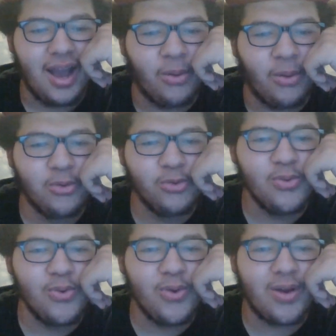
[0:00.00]

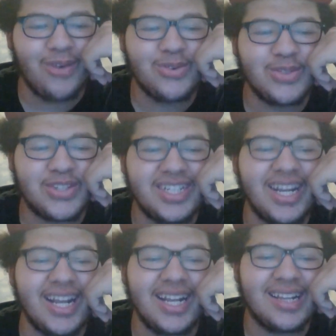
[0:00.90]
Oh, oh
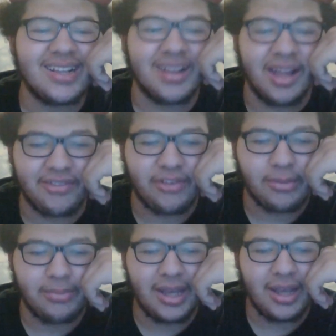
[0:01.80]
shit! Lucky for
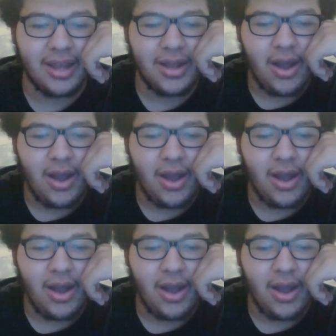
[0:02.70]
me.